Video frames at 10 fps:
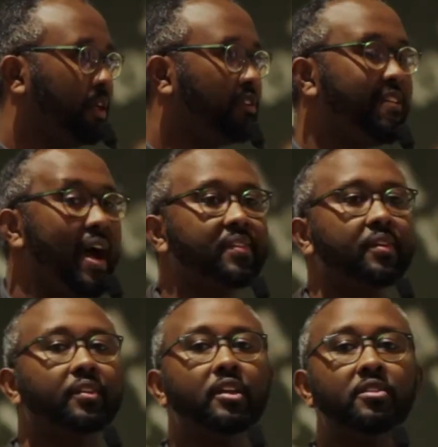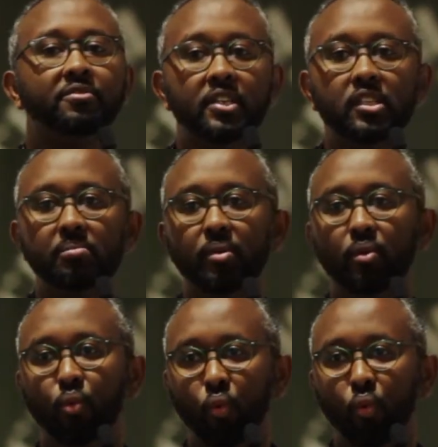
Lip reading: In fact, they're the invisible